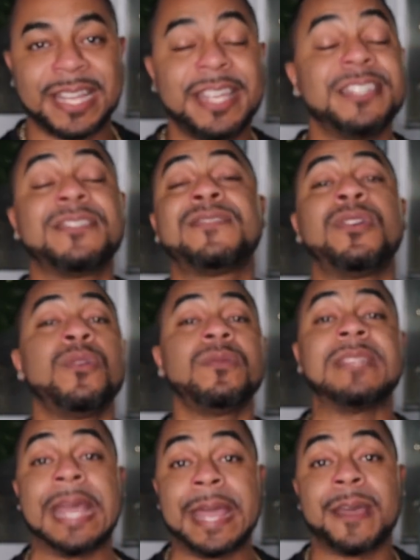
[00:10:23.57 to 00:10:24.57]
He's too
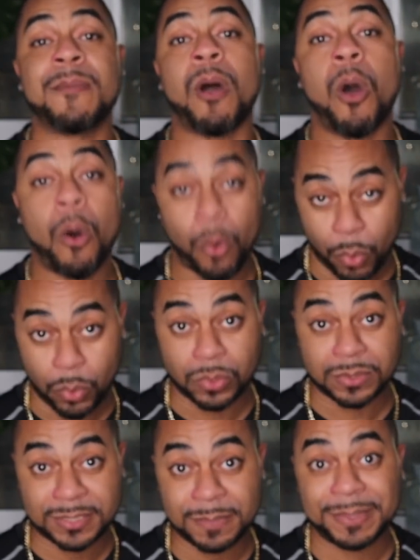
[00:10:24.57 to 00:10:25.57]
damn
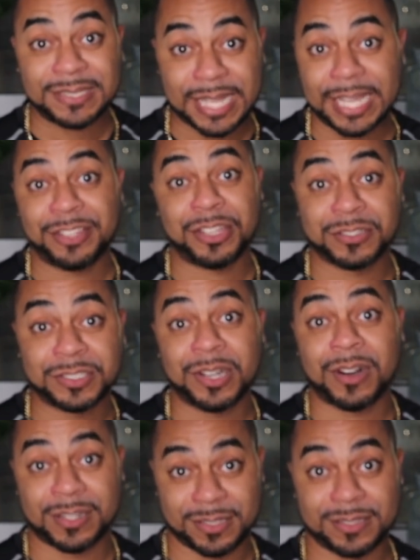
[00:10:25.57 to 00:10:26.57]
old to be dating your
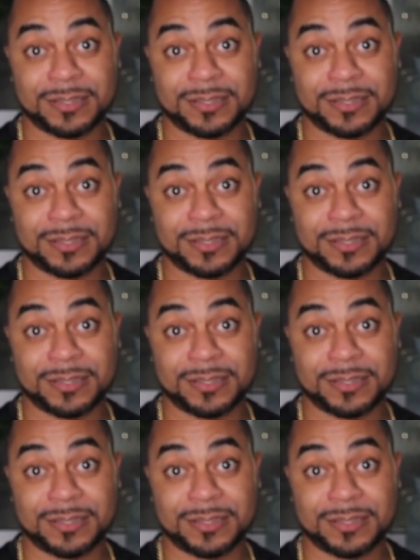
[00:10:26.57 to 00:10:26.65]
daughter.